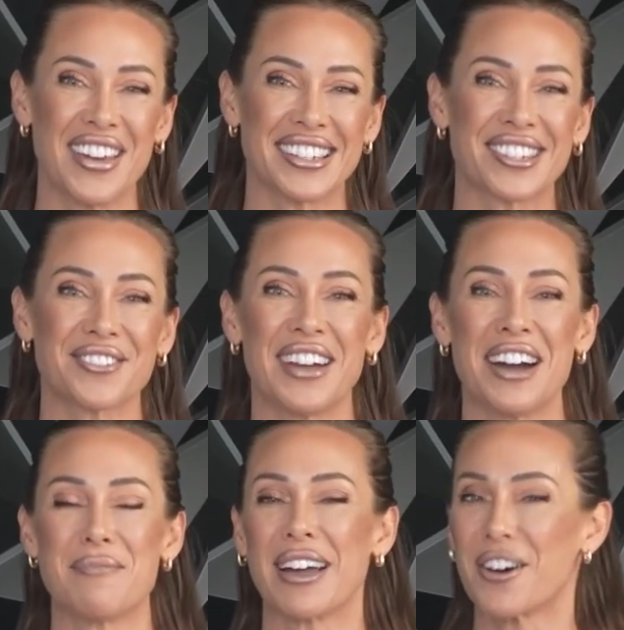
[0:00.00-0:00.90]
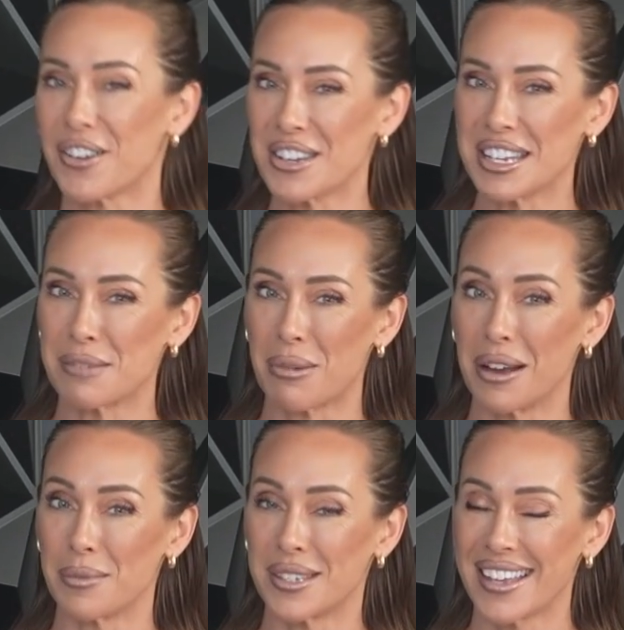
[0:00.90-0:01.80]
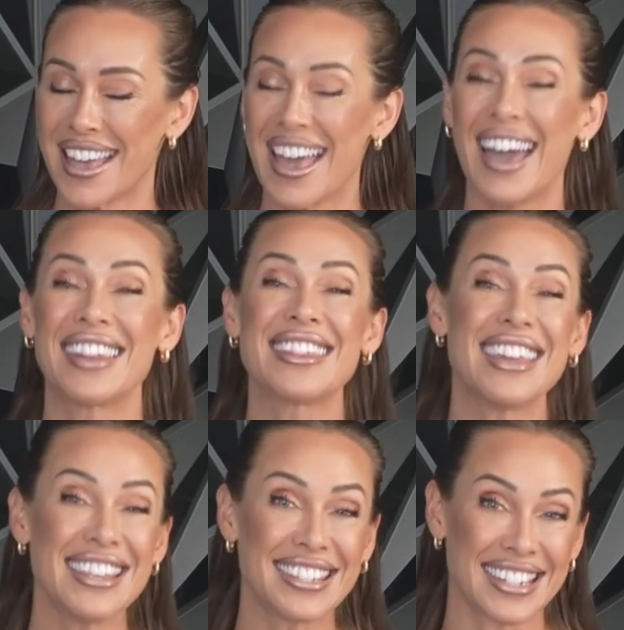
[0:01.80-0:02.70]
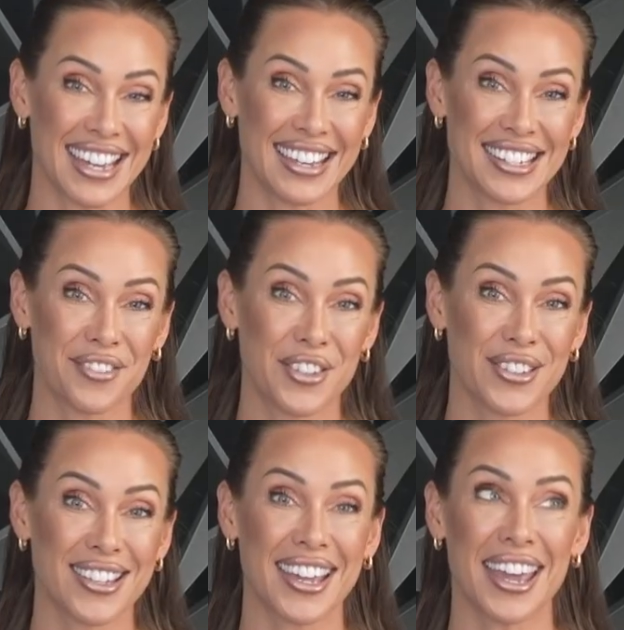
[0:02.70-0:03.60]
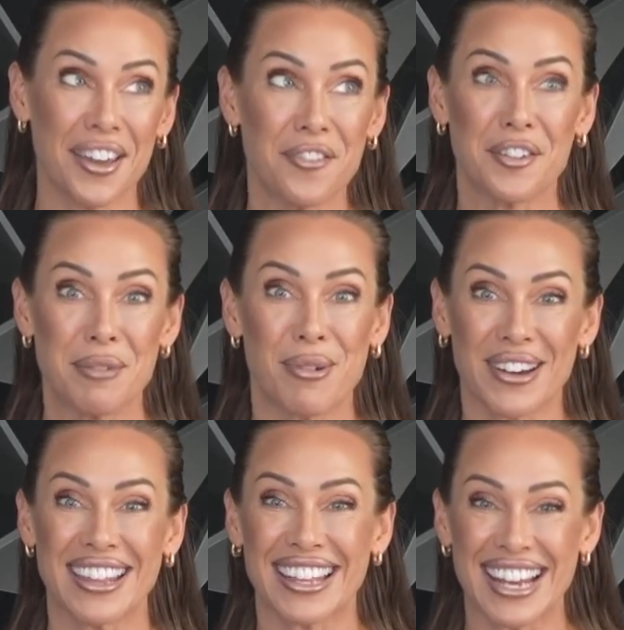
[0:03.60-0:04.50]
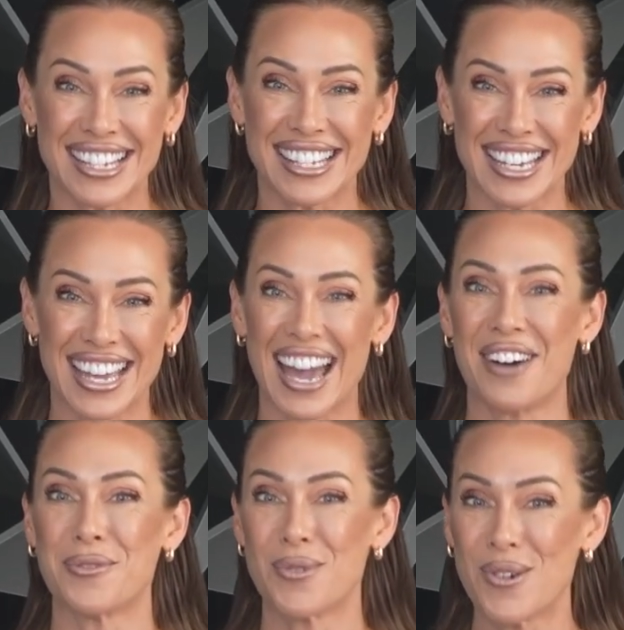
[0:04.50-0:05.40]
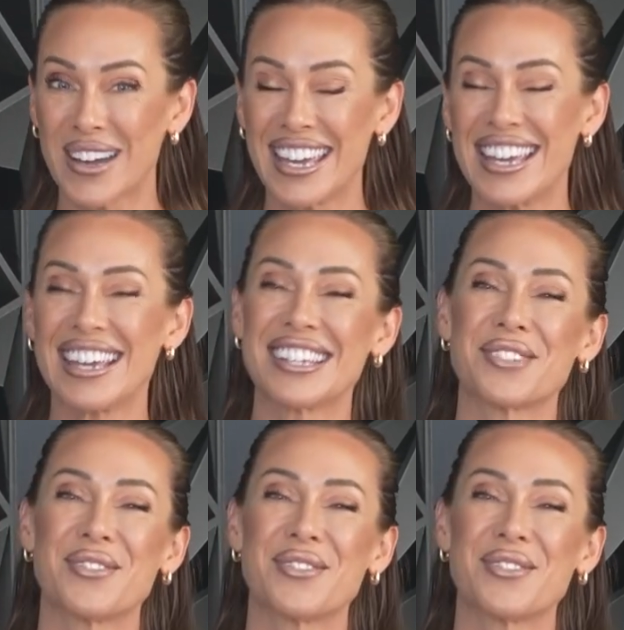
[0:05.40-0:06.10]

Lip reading: vest throughout my contest preps. And these days, it feels like everybody that I see out walking is